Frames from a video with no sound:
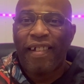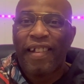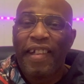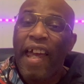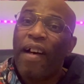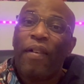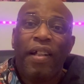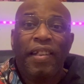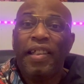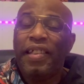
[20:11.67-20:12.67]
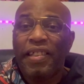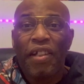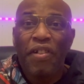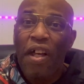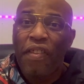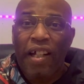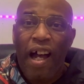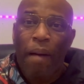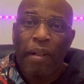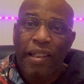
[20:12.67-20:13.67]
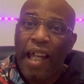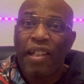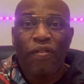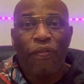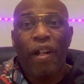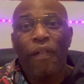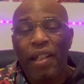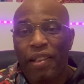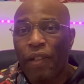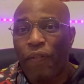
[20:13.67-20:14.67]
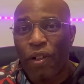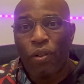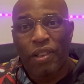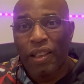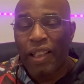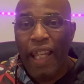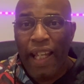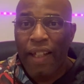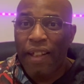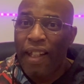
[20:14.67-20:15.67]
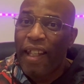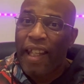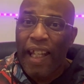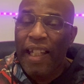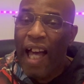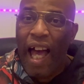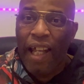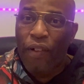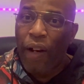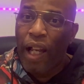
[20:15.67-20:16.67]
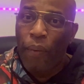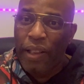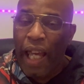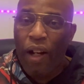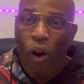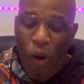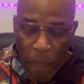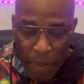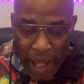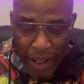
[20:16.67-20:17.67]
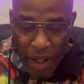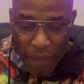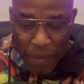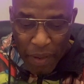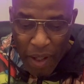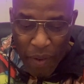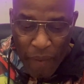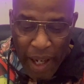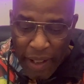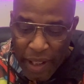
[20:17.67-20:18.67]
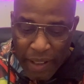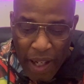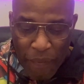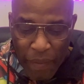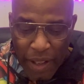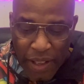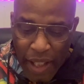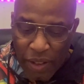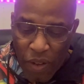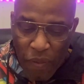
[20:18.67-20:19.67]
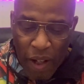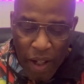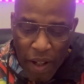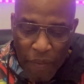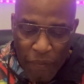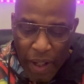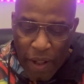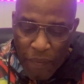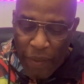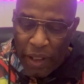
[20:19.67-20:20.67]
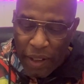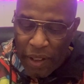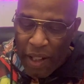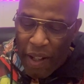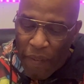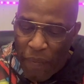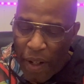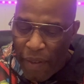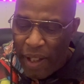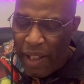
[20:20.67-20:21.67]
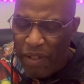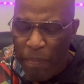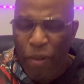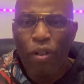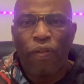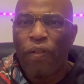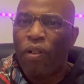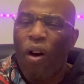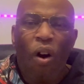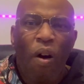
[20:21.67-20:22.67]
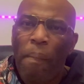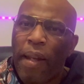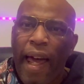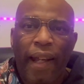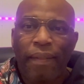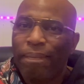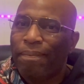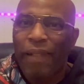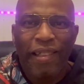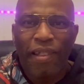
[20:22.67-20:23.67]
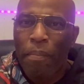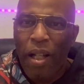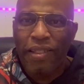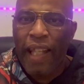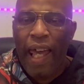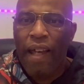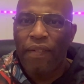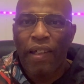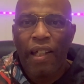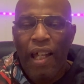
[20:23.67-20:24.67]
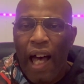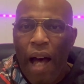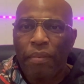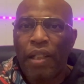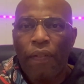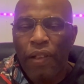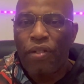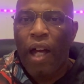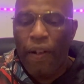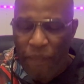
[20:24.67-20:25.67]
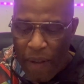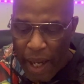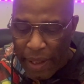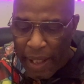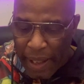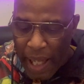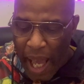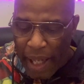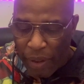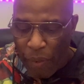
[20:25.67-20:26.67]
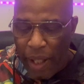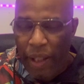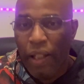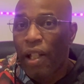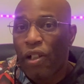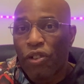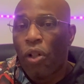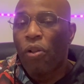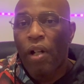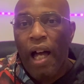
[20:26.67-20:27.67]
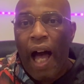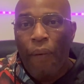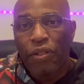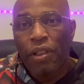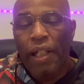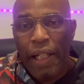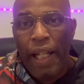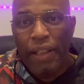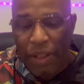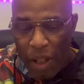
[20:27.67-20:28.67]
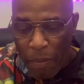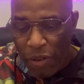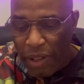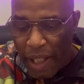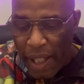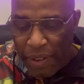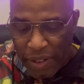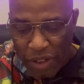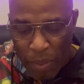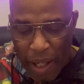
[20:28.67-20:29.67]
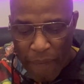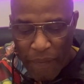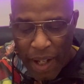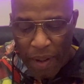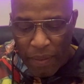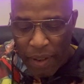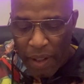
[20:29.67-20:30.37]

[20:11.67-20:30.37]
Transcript: Now, this is another comic that is very difficult to land in high grade with that all black cover, right? That Francesco uh, Franco Villa variant. It's beautiful, all black. It's a must have. I'm definitely trying to find it in high grade. So I was looking at the numbers and this is what I found.